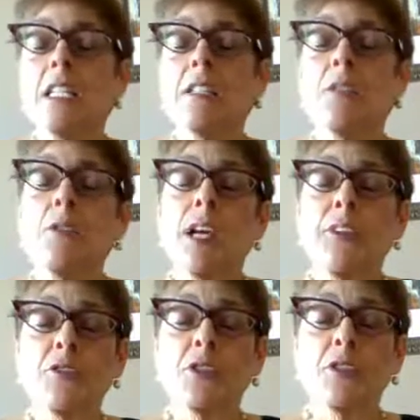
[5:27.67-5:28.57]
So
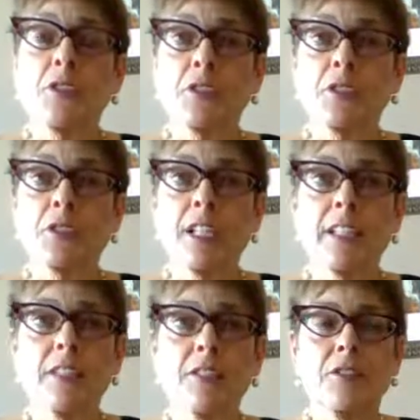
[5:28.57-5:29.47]
after her
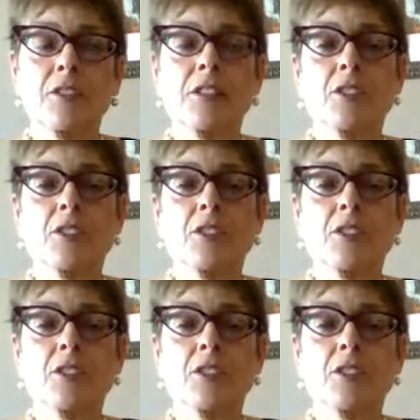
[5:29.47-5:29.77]
diagnosis,